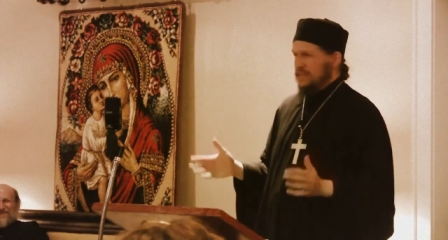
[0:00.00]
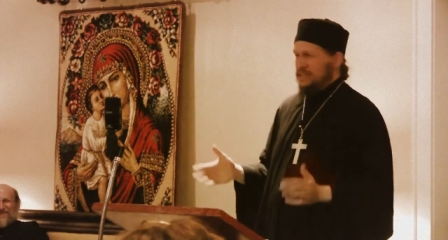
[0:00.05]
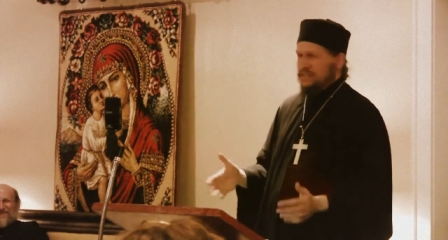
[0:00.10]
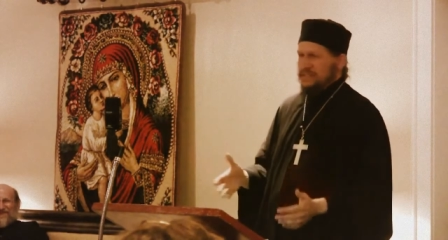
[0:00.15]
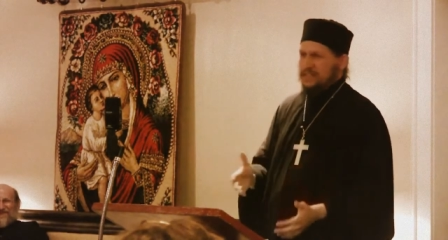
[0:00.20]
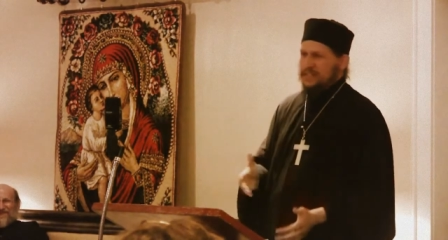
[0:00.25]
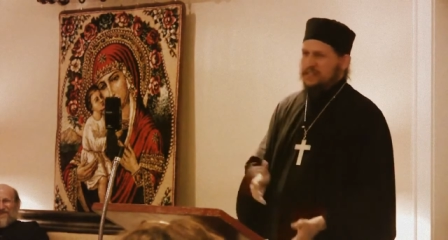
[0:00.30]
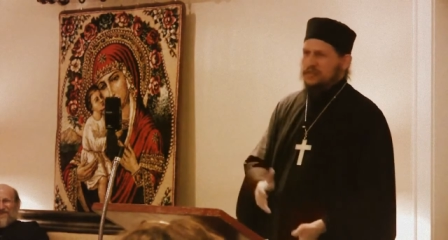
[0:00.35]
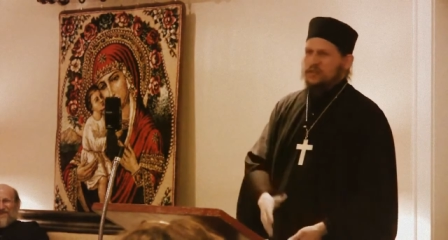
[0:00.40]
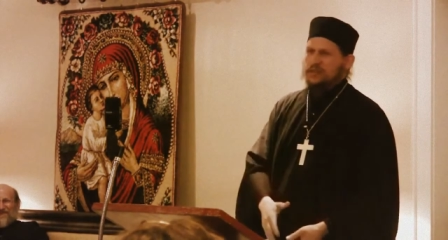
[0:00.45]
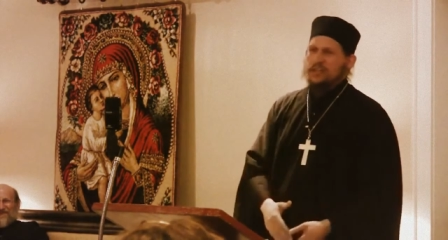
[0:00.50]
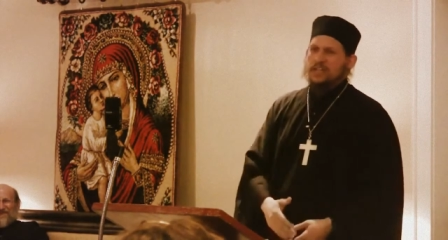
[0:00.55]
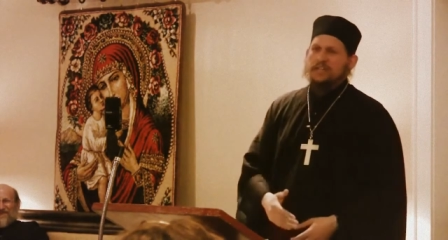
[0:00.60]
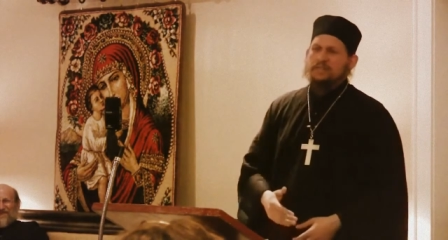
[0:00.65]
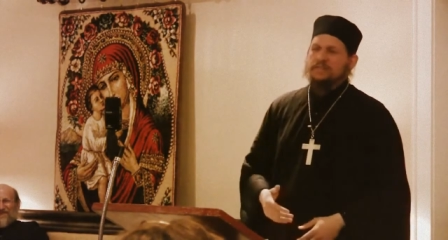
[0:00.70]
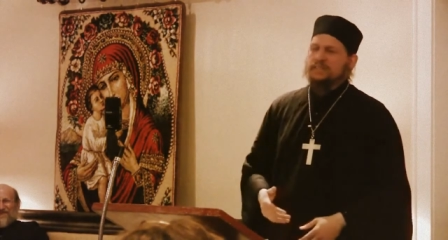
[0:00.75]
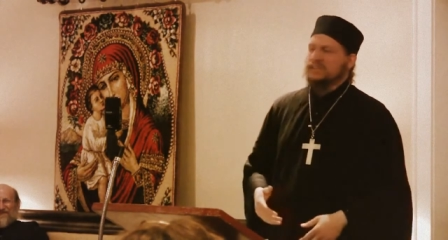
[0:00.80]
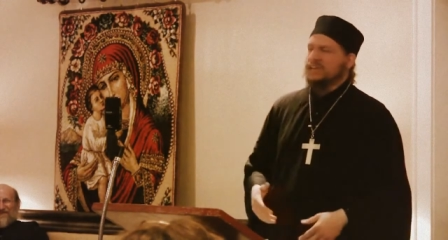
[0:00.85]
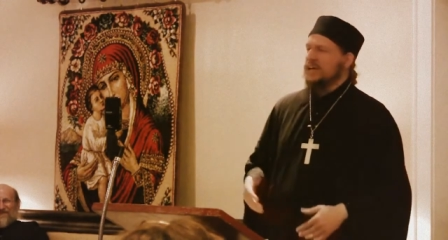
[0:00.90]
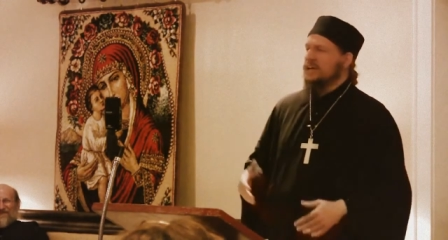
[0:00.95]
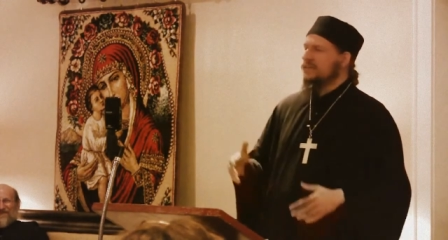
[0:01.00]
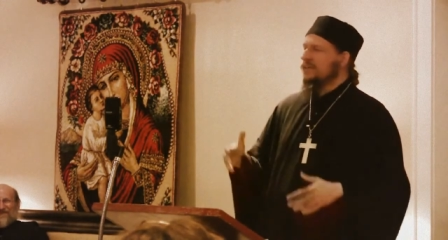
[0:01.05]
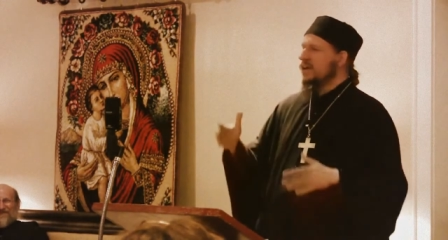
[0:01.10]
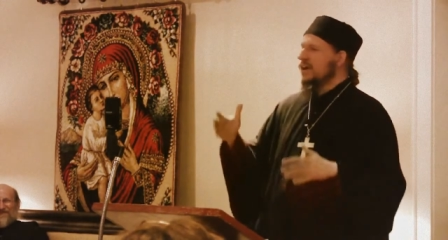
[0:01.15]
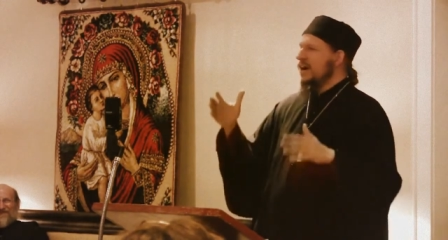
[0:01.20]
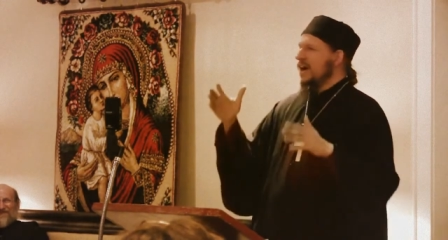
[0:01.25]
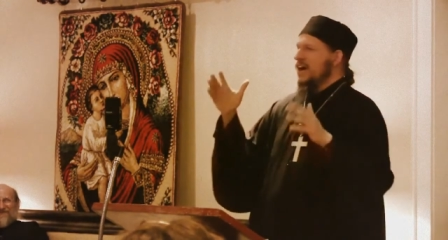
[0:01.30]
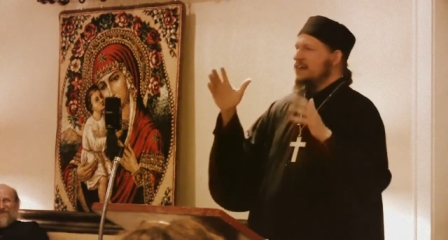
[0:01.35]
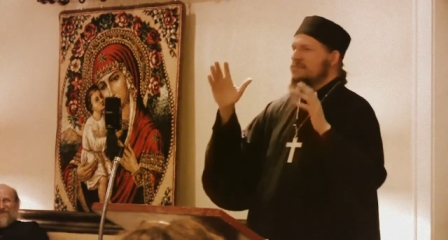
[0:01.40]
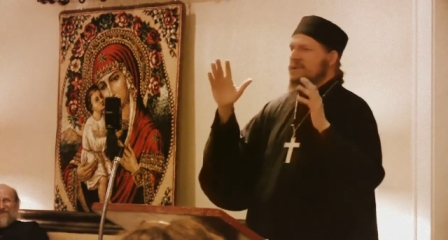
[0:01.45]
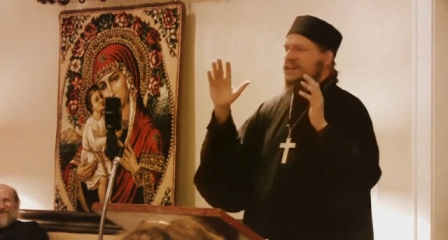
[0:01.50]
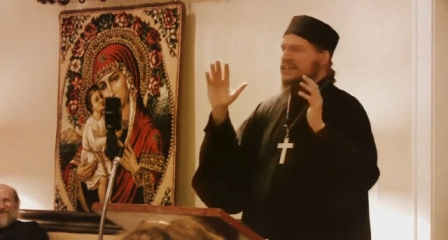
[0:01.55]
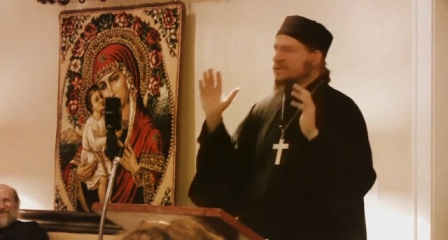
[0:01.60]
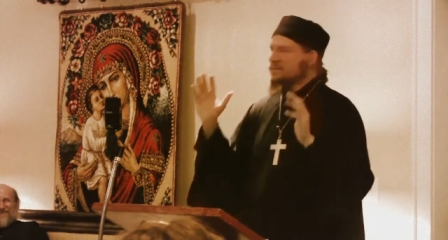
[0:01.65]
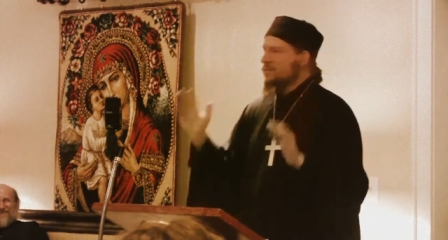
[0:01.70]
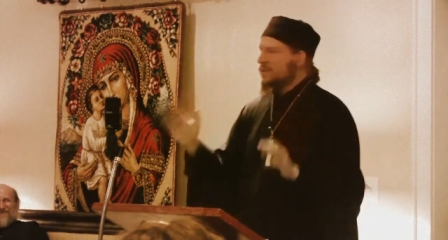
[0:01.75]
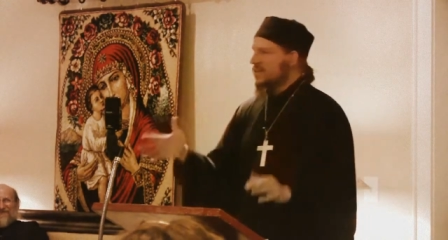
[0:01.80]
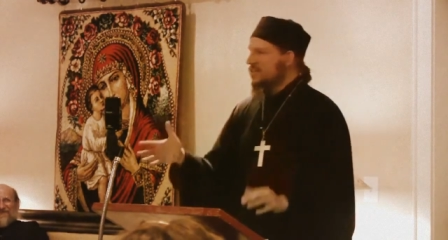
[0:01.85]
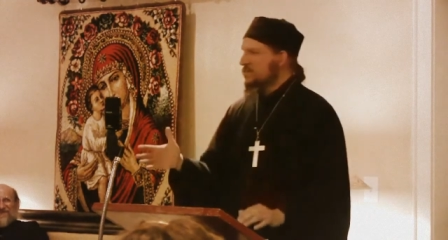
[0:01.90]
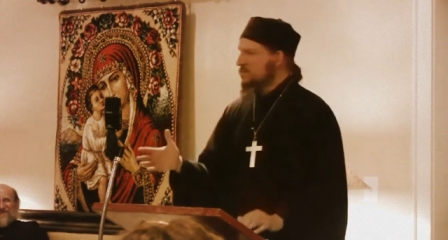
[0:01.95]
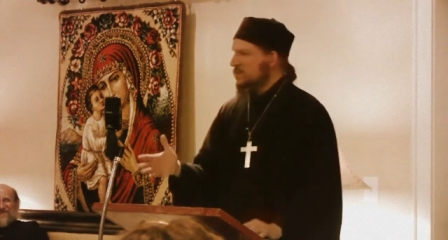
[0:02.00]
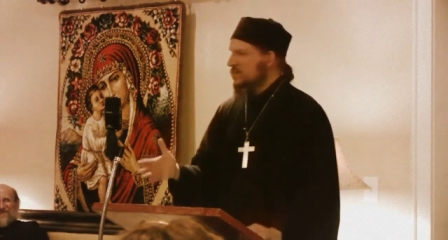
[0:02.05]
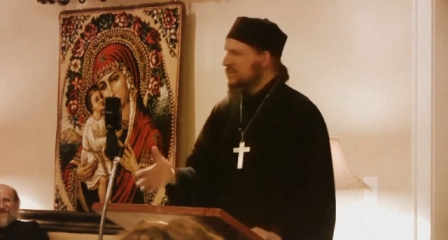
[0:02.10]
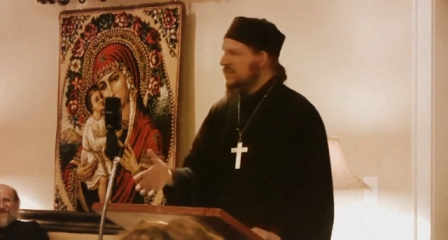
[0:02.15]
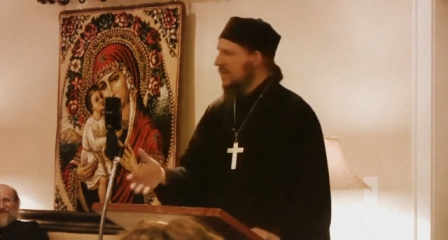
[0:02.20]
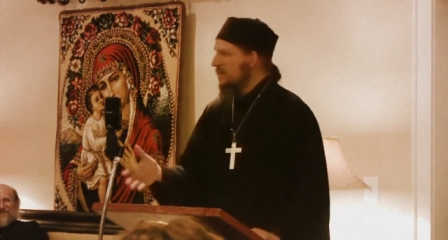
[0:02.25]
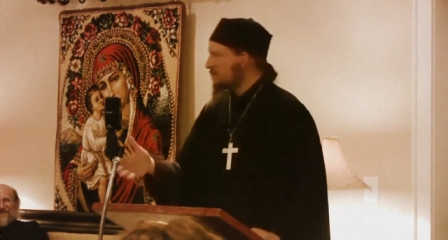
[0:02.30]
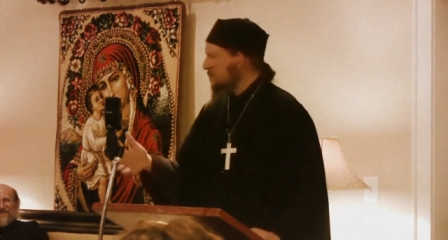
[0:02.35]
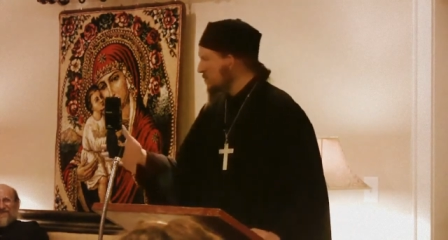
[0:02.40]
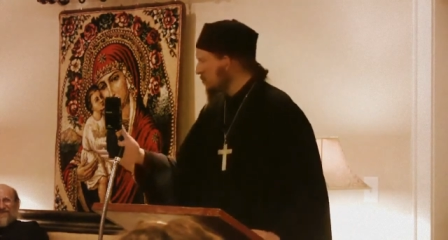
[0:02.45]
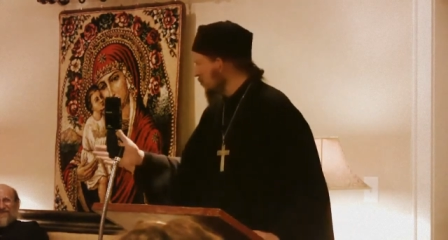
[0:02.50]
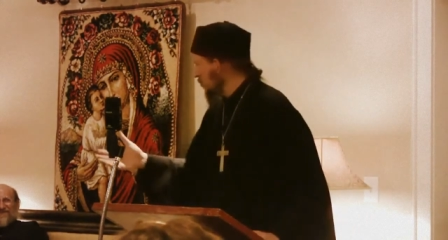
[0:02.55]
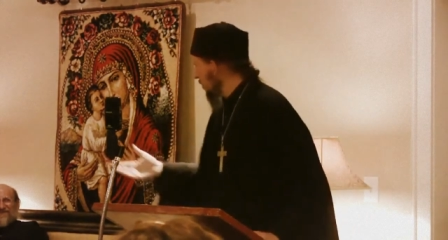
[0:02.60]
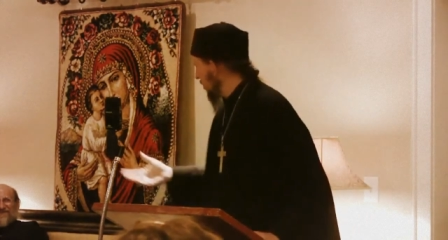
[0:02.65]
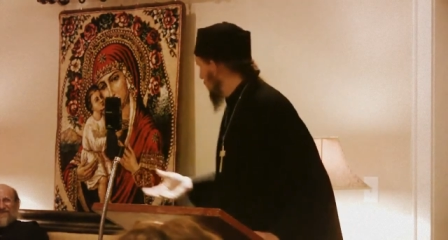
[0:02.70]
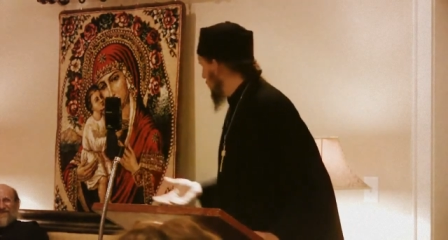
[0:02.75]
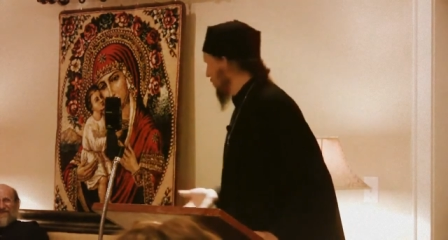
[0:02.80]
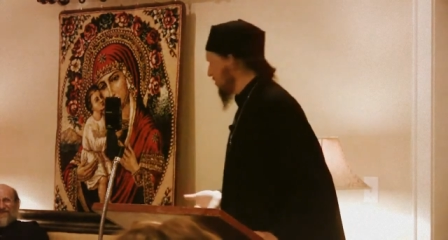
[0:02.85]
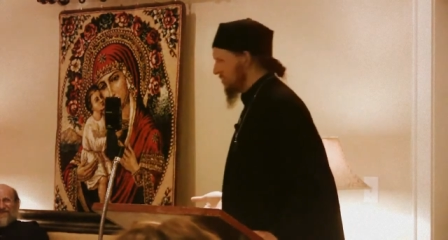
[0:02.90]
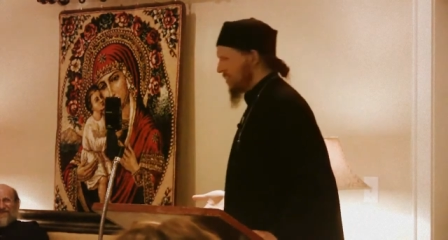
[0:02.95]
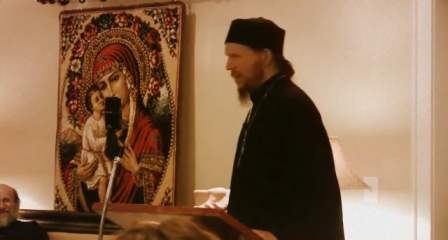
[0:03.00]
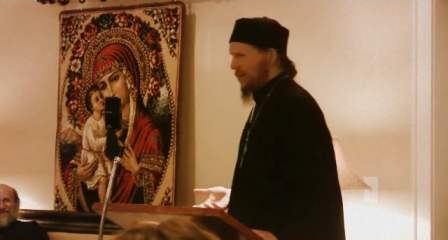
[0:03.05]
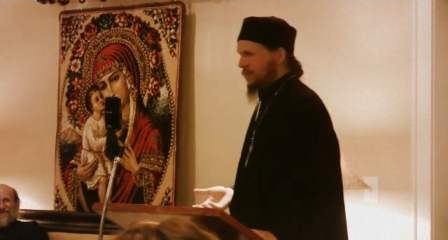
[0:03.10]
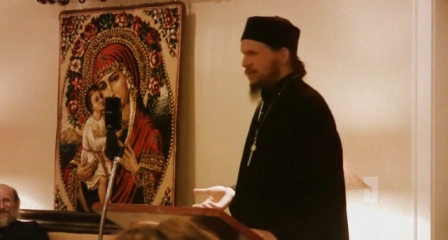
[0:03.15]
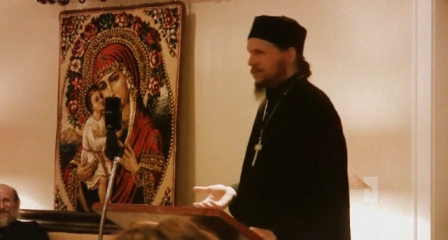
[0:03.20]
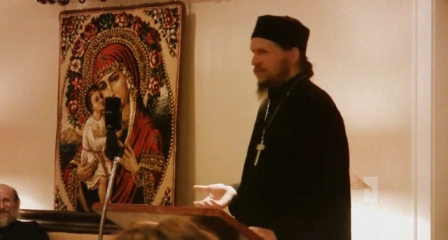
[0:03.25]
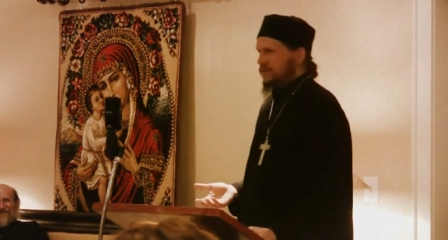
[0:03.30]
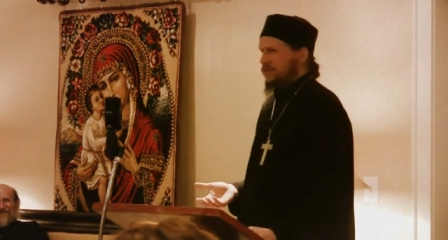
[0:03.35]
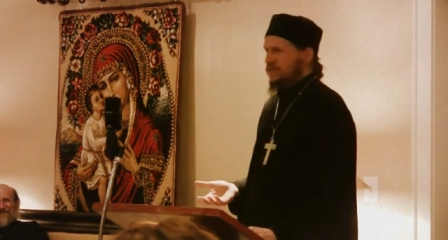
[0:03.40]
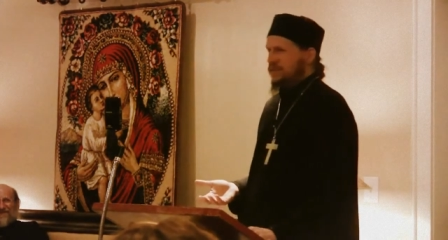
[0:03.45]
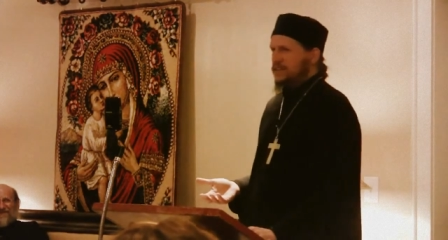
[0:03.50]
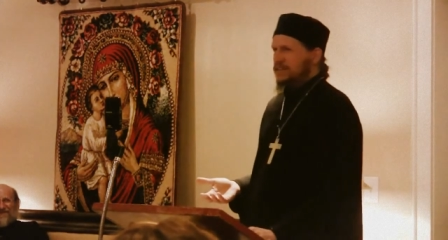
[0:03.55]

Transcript: He says toward the end of his life, I've made the biggest mistake. People think I'm a saint.